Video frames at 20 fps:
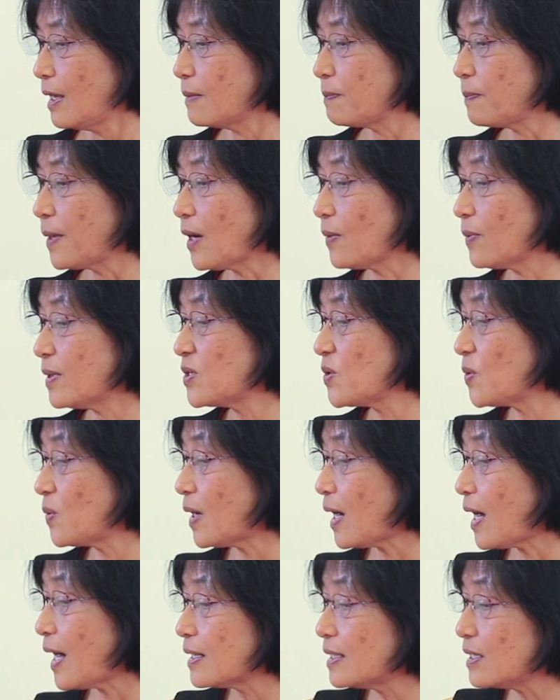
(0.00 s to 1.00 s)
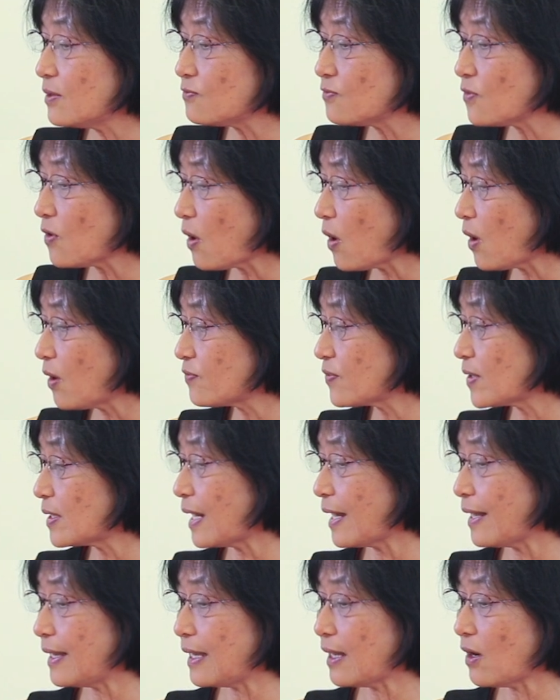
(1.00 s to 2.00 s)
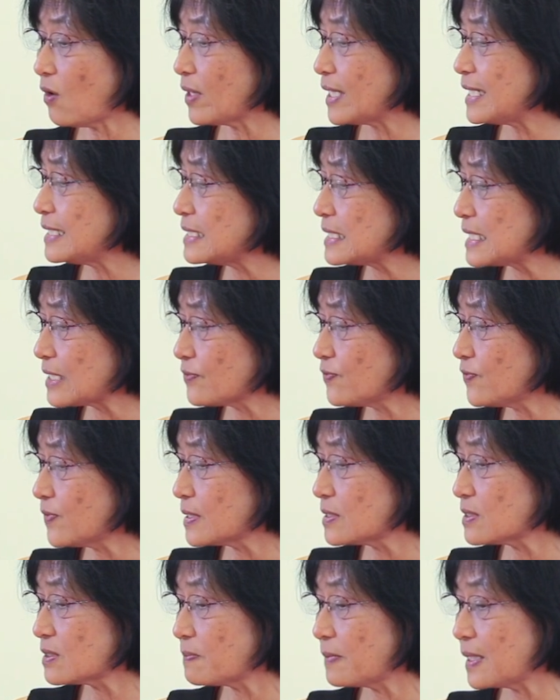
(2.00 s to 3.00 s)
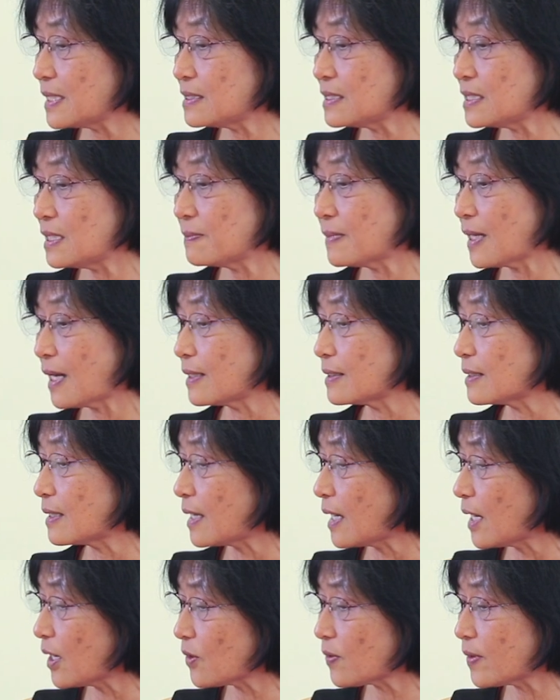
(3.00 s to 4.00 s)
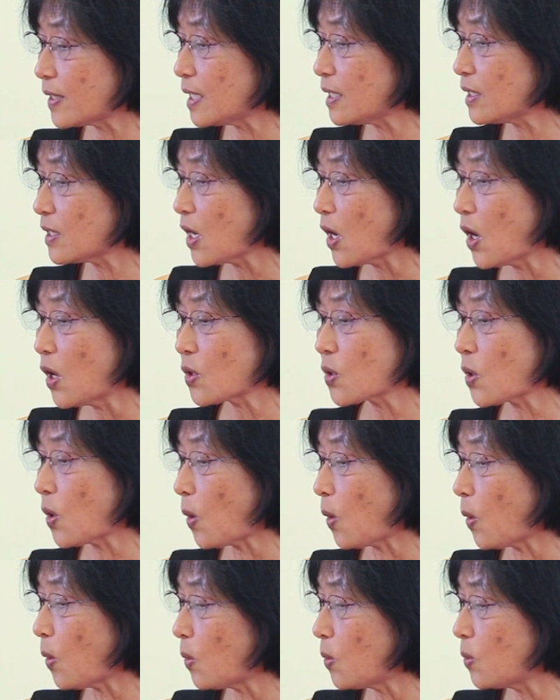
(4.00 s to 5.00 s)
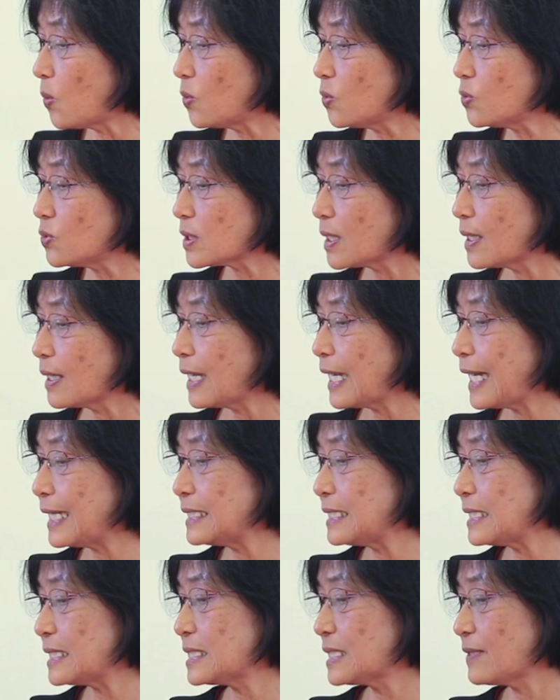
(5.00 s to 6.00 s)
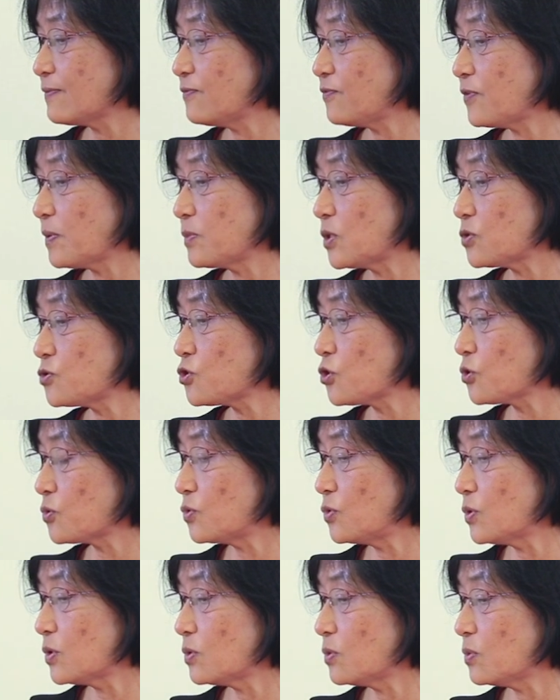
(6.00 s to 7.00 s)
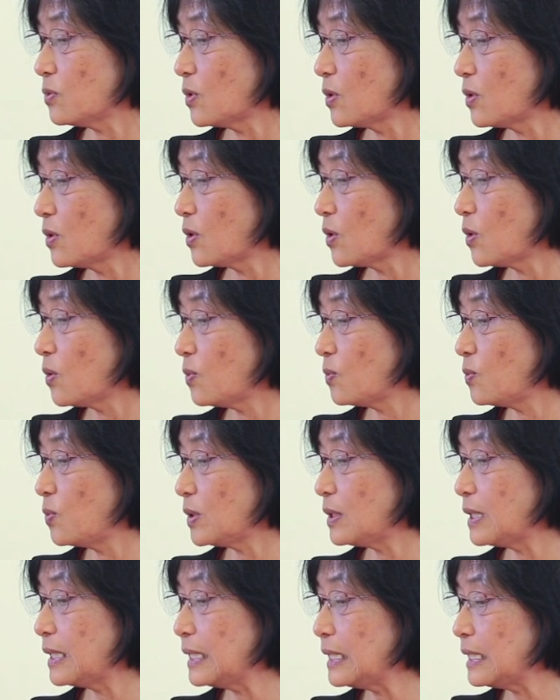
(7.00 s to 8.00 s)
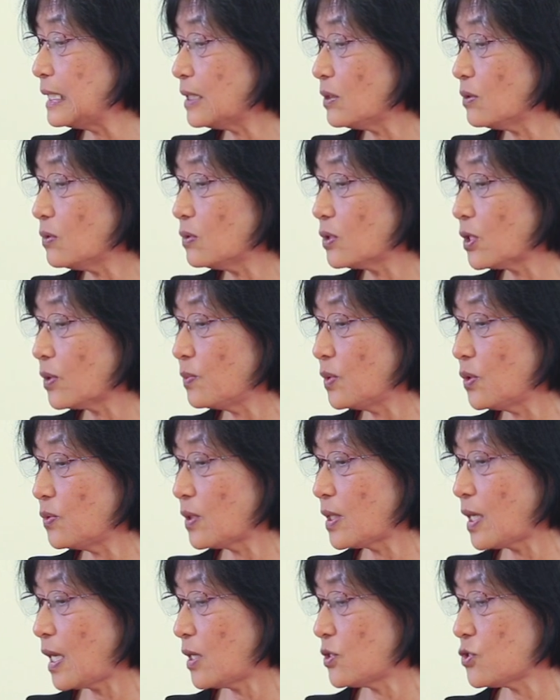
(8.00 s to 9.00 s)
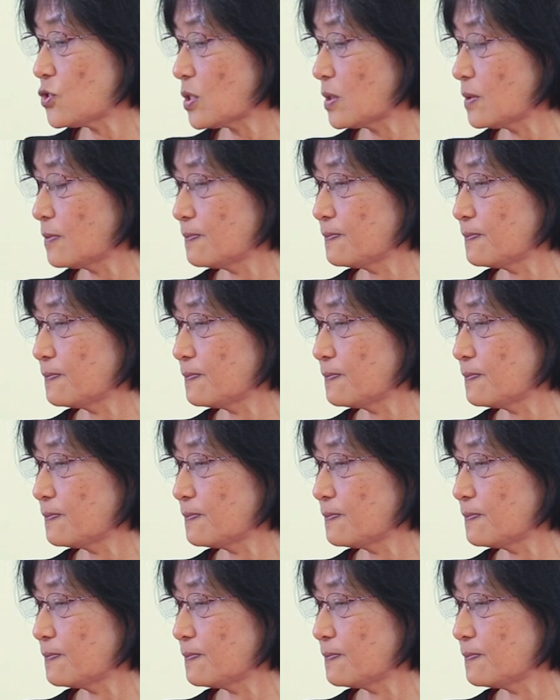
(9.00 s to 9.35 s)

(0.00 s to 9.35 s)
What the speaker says: Parents who are uninvolved or indifferent may seem uncaring, cold, and distant from the children with little communication.